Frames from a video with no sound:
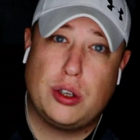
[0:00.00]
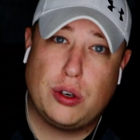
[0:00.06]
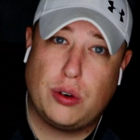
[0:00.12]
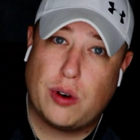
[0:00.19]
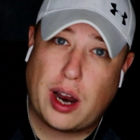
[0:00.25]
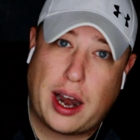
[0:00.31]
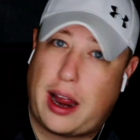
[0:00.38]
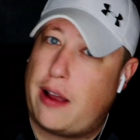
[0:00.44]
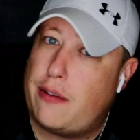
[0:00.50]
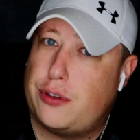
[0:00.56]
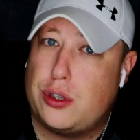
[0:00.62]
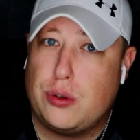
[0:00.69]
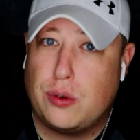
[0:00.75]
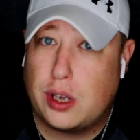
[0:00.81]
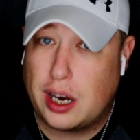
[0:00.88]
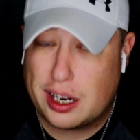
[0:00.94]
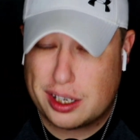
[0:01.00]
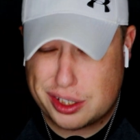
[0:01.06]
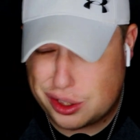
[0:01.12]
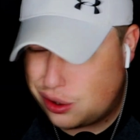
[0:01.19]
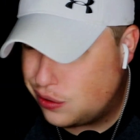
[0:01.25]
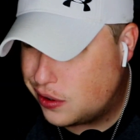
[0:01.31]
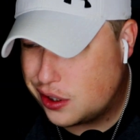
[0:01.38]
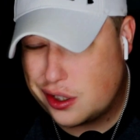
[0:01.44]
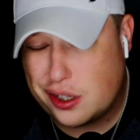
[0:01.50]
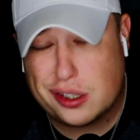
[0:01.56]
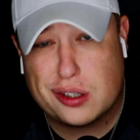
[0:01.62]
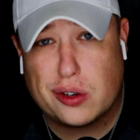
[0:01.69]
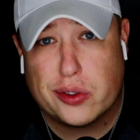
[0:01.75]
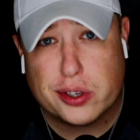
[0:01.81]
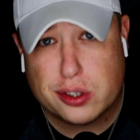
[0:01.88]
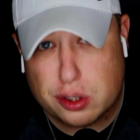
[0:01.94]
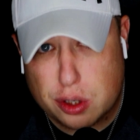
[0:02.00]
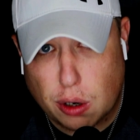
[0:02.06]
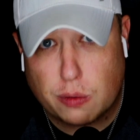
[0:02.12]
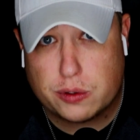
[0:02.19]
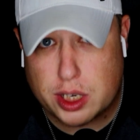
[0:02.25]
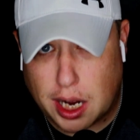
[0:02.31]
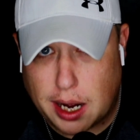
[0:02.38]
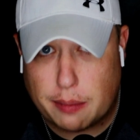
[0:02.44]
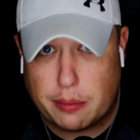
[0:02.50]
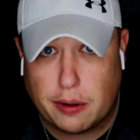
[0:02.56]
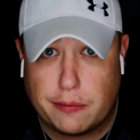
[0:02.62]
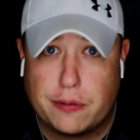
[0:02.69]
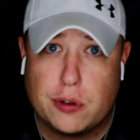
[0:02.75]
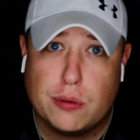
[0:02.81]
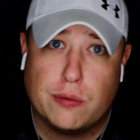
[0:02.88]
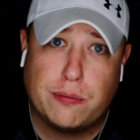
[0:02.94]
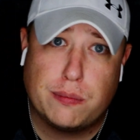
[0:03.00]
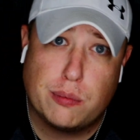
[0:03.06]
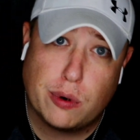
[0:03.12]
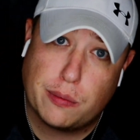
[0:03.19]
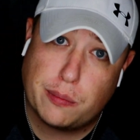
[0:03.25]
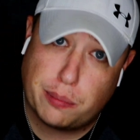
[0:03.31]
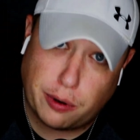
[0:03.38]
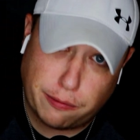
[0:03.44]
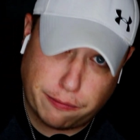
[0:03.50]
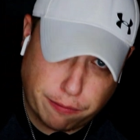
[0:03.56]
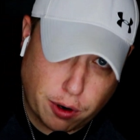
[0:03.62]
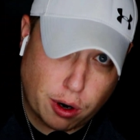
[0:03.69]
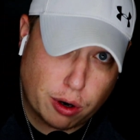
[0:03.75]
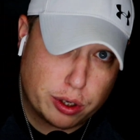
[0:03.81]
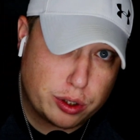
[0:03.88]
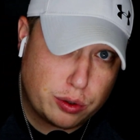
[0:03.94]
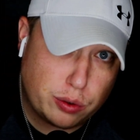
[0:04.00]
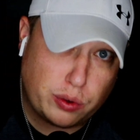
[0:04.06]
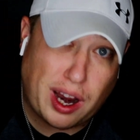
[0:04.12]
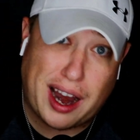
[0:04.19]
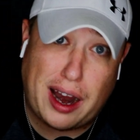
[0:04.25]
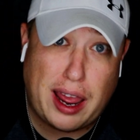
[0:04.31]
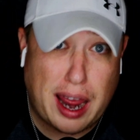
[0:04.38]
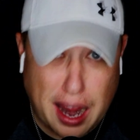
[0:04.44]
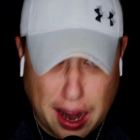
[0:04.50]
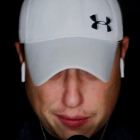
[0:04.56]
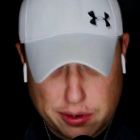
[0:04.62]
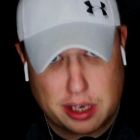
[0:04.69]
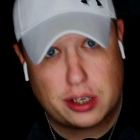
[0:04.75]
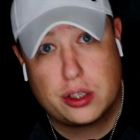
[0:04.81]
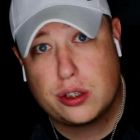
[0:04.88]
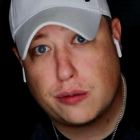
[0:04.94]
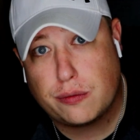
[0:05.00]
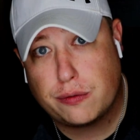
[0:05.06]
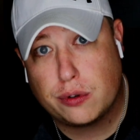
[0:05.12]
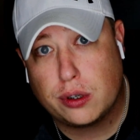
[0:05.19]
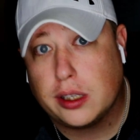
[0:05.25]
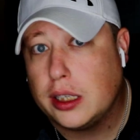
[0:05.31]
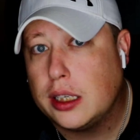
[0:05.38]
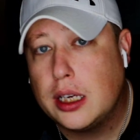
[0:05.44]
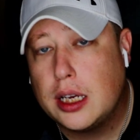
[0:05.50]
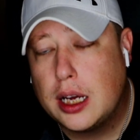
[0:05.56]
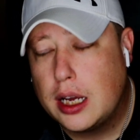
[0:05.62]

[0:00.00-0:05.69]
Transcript: You do not have to. You can actually do this just on the stovetop if you prefer. You do not have a Ninja Foodi.